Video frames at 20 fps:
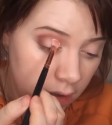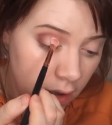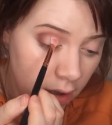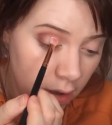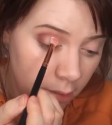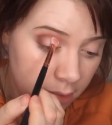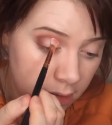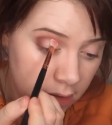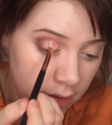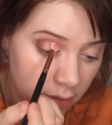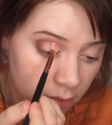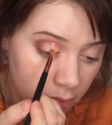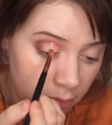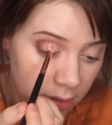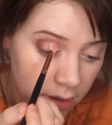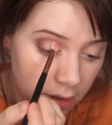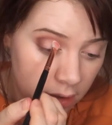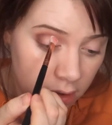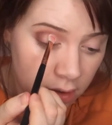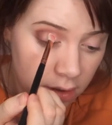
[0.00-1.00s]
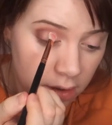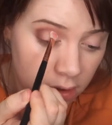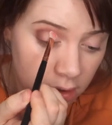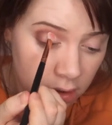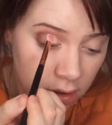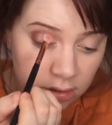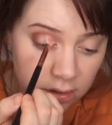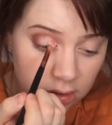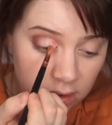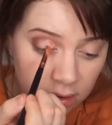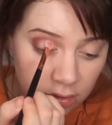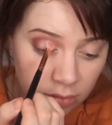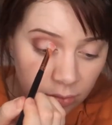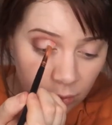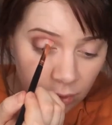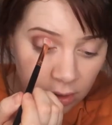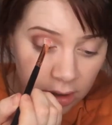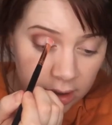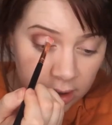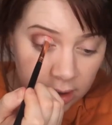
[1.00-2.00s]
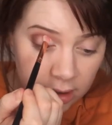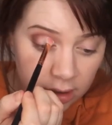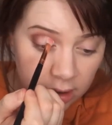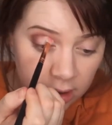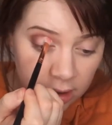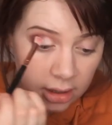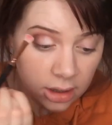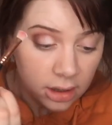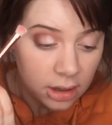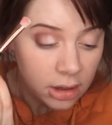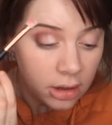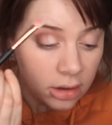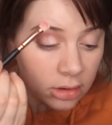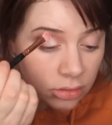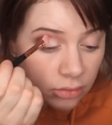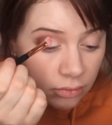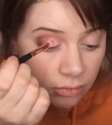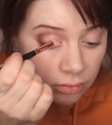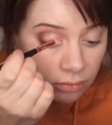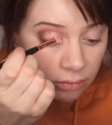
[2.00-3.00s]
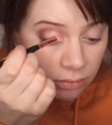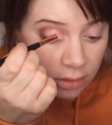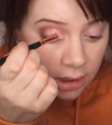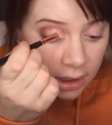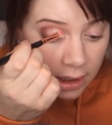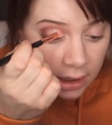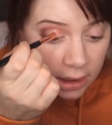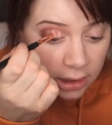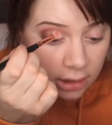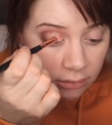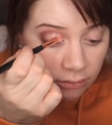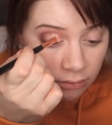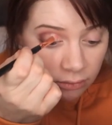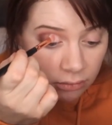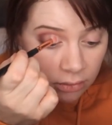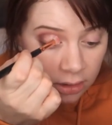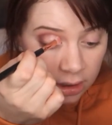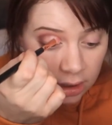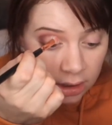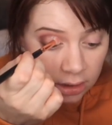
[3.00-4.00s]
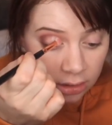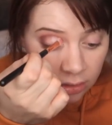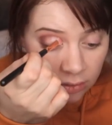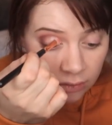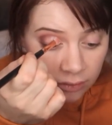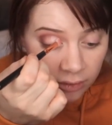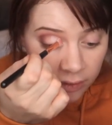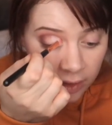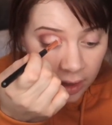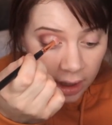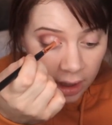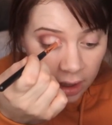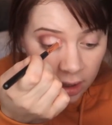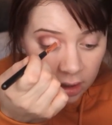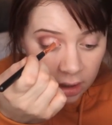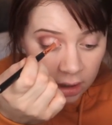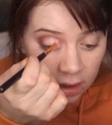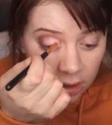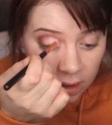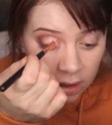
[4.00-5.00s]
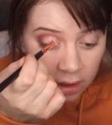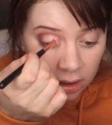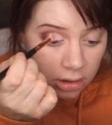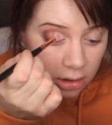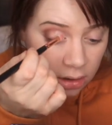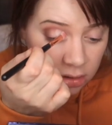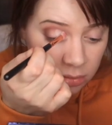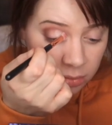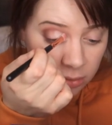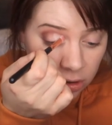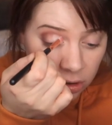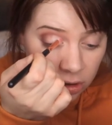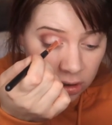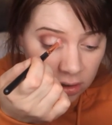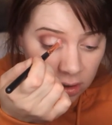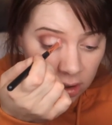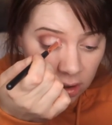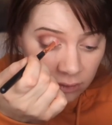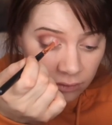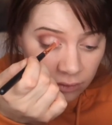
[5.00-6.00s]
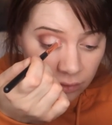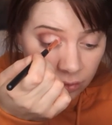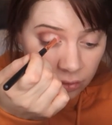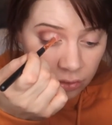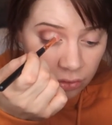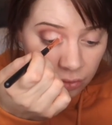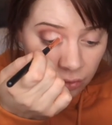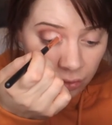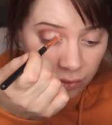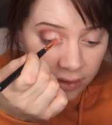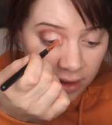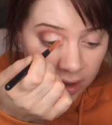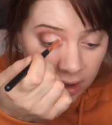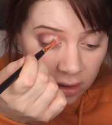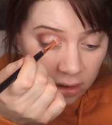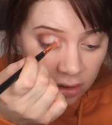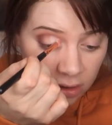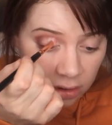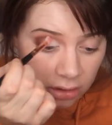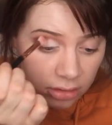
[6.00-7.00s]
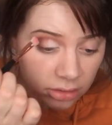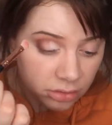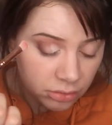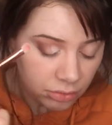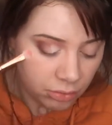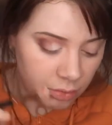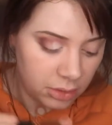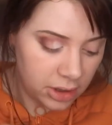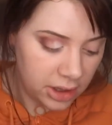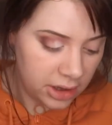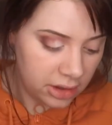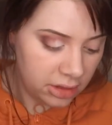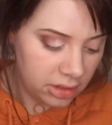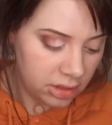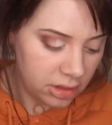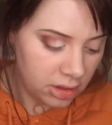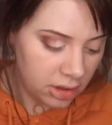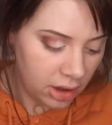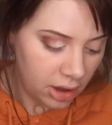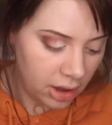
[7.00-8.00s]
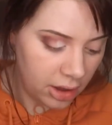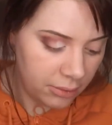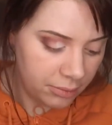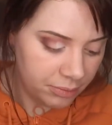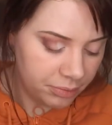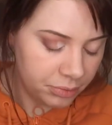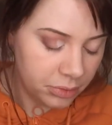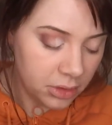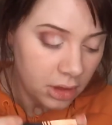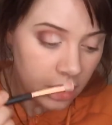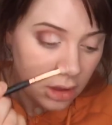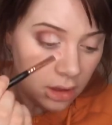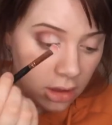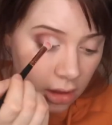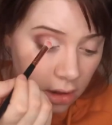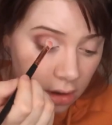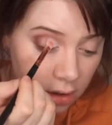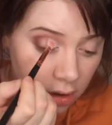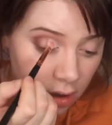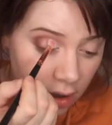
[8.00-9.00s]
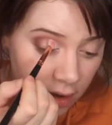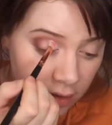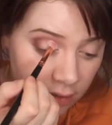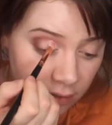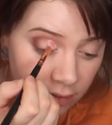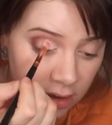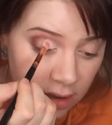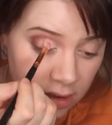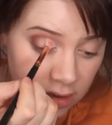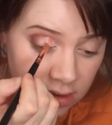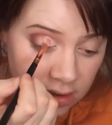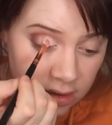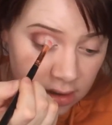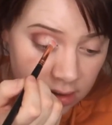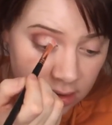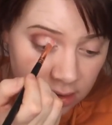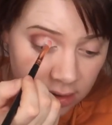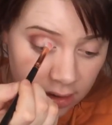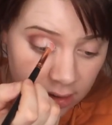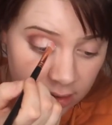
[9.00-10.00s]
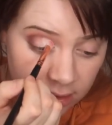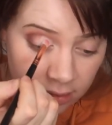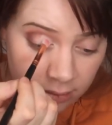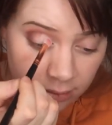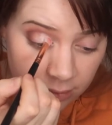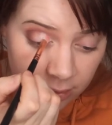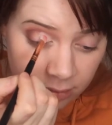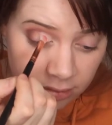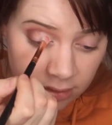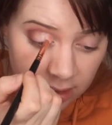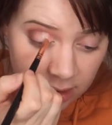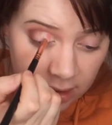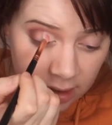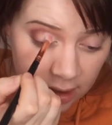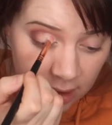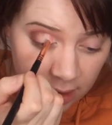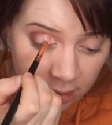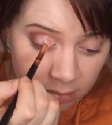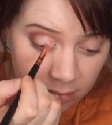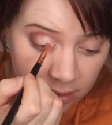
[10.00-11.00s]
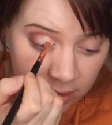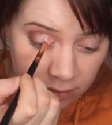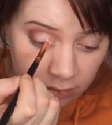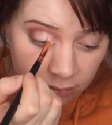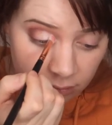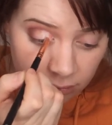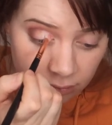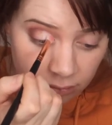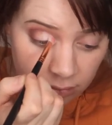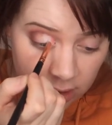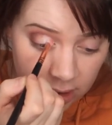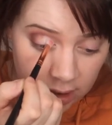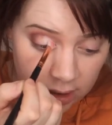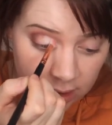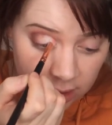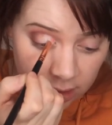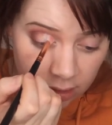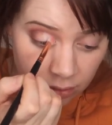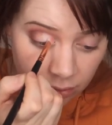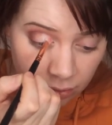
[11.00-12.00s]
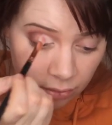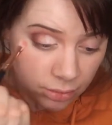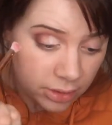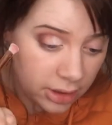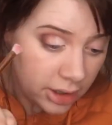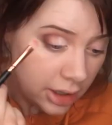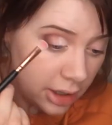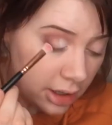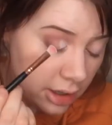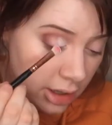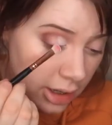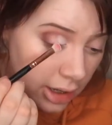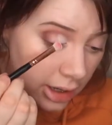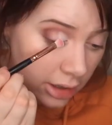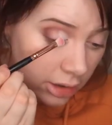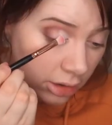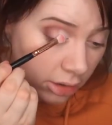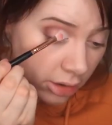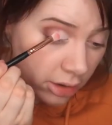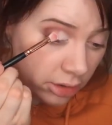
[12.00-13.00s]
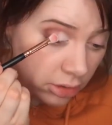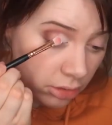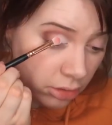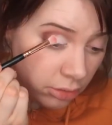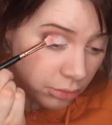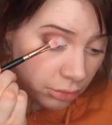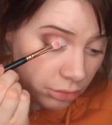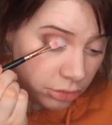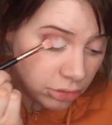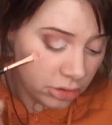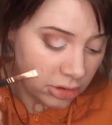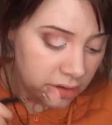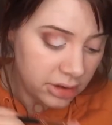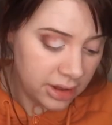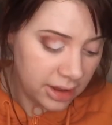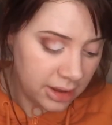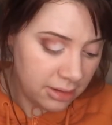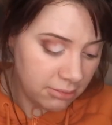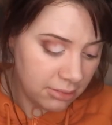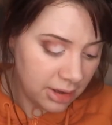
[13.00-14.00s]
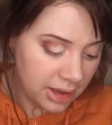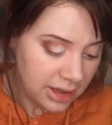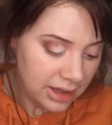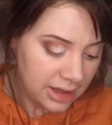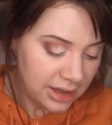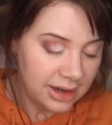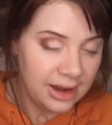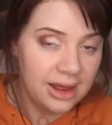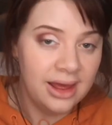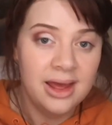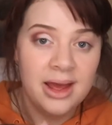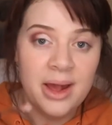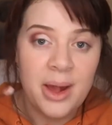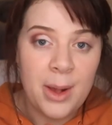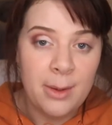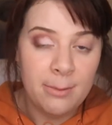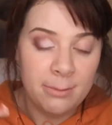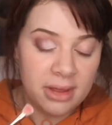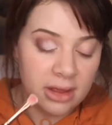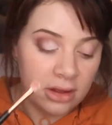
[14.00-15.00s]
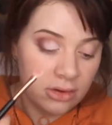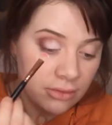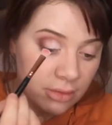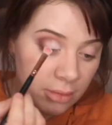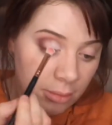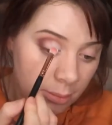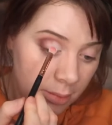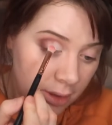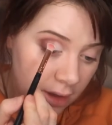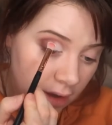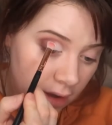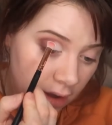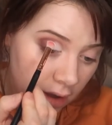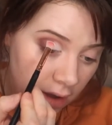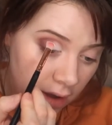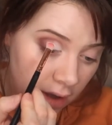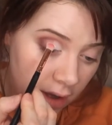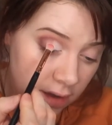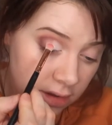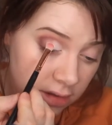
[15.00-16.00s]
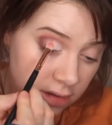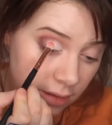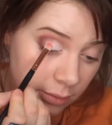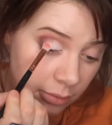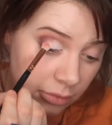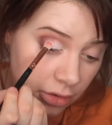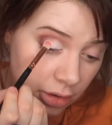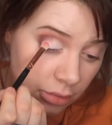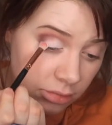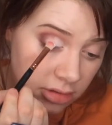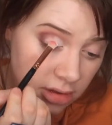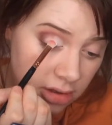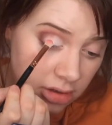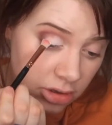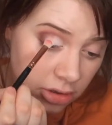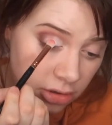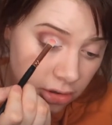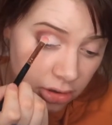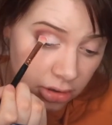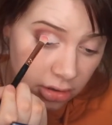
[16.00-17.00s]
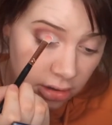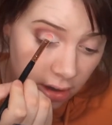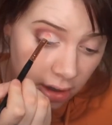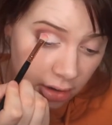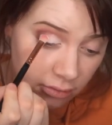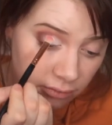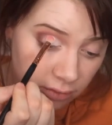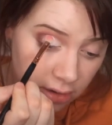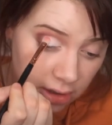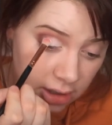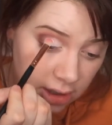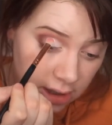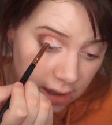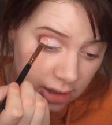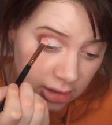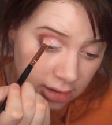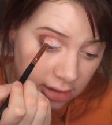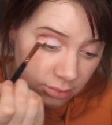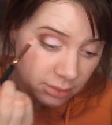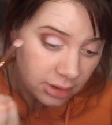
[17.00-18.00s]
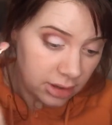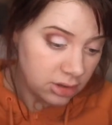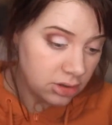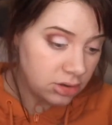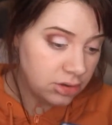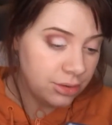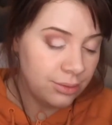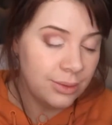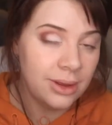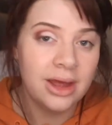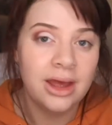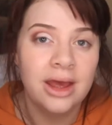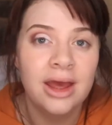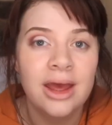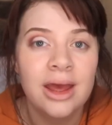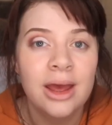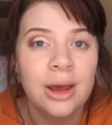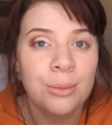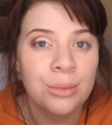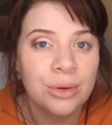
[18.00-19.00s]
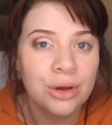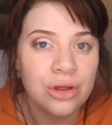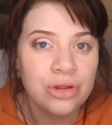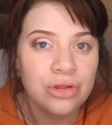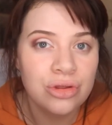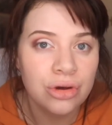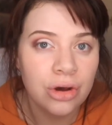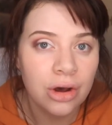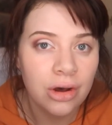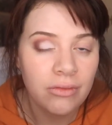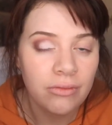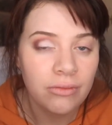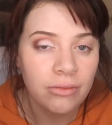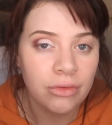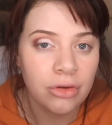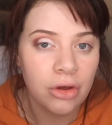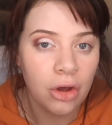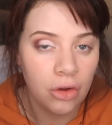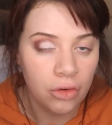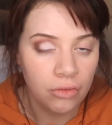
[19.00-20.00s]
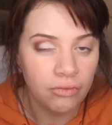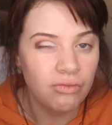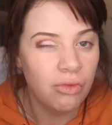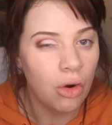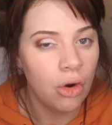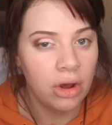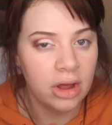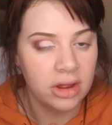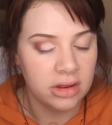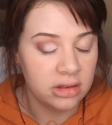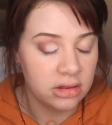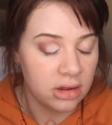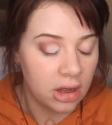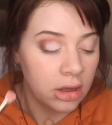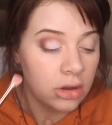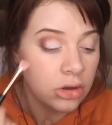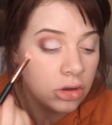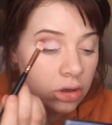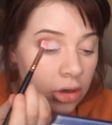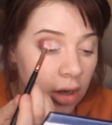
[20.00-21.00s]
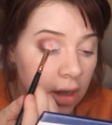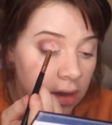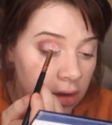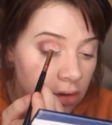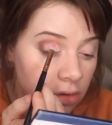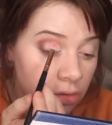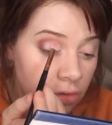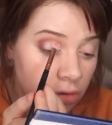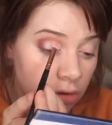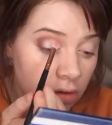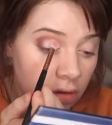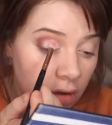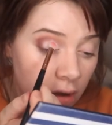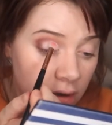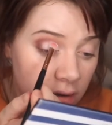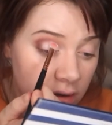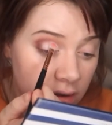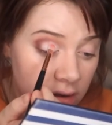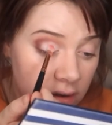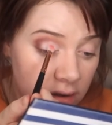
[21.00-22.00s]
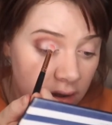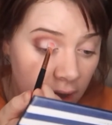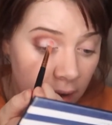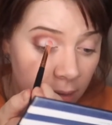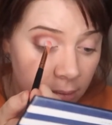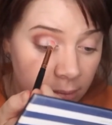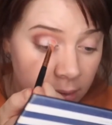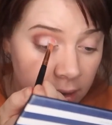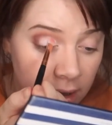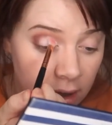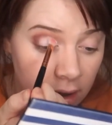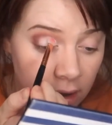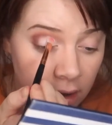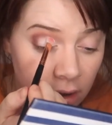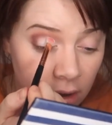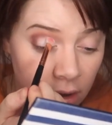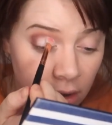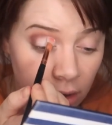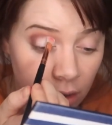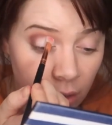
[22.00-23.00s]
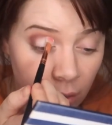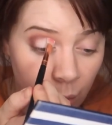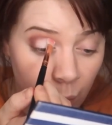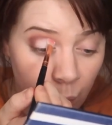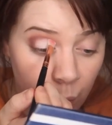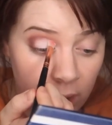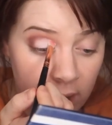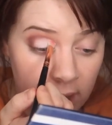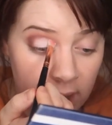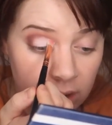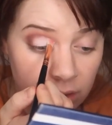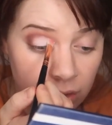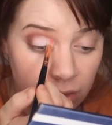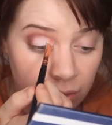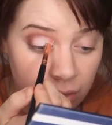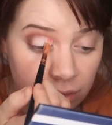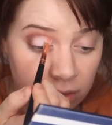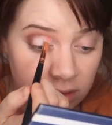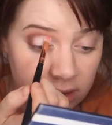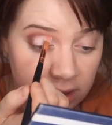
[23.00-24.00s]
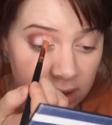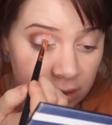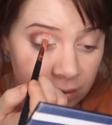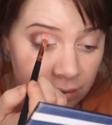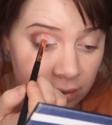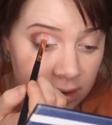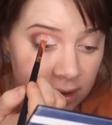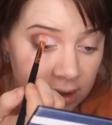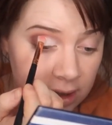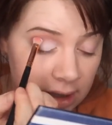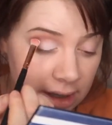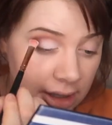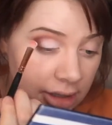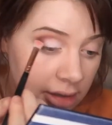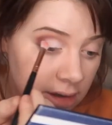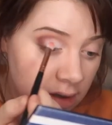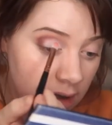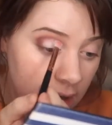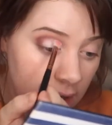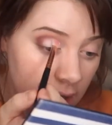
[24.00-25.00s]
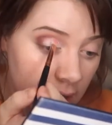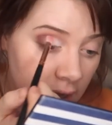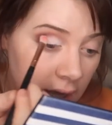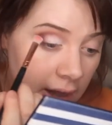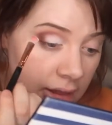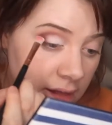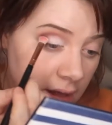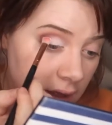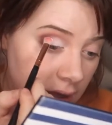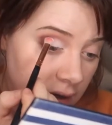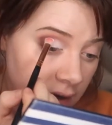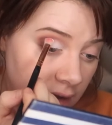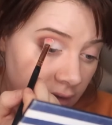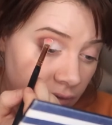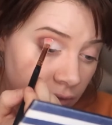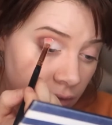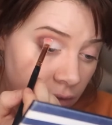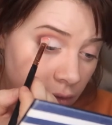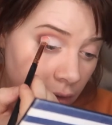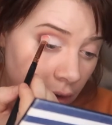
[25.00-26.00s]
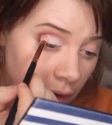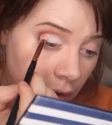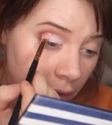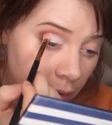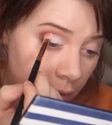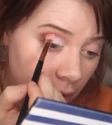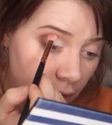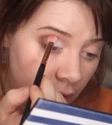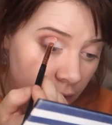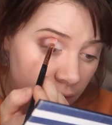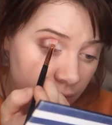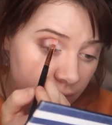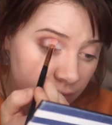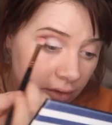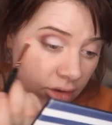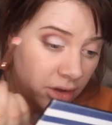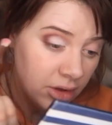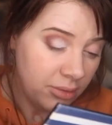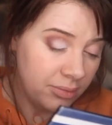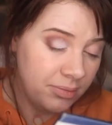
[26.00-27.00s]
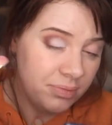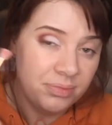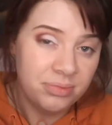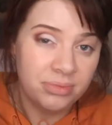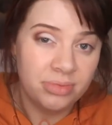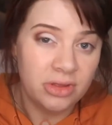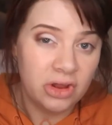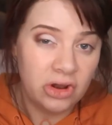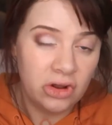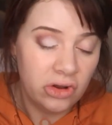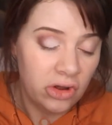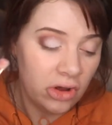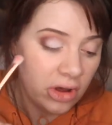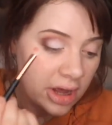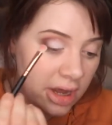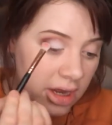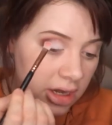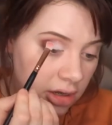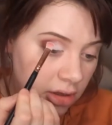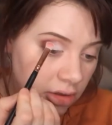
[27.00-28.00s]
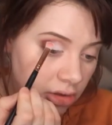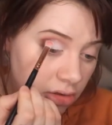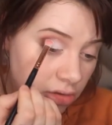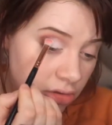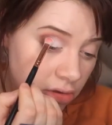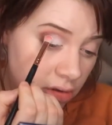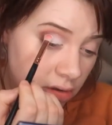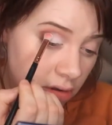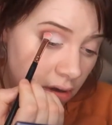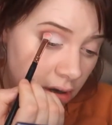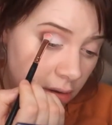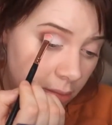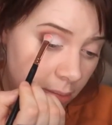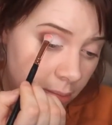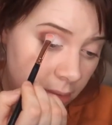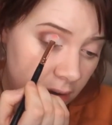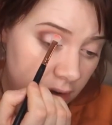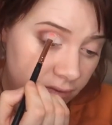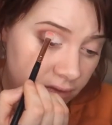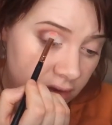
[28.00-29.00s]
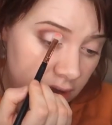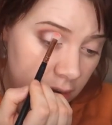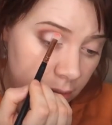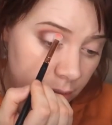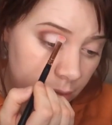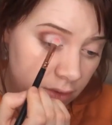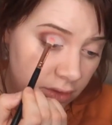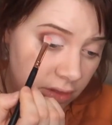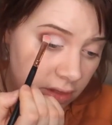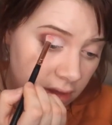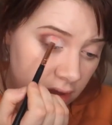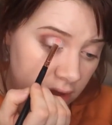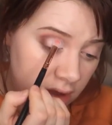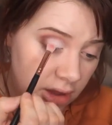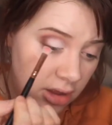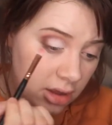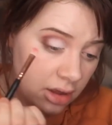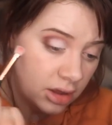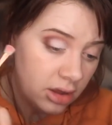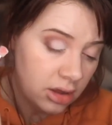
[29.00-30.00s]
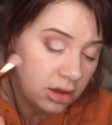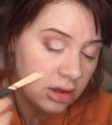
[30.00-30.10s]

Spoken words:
it up a little bit, because this white in here is really, really good for that. Especially if you're not that good with cut creases. Like sometimes they can be really annoying and like you will just keep making it bigger and bigger. Sometimes this is just like a really easy way to do it, because you can't go wrong as such. Like you just kind of stamp it where you see your lid, and then if you go over the line, you just kind of buff it in with the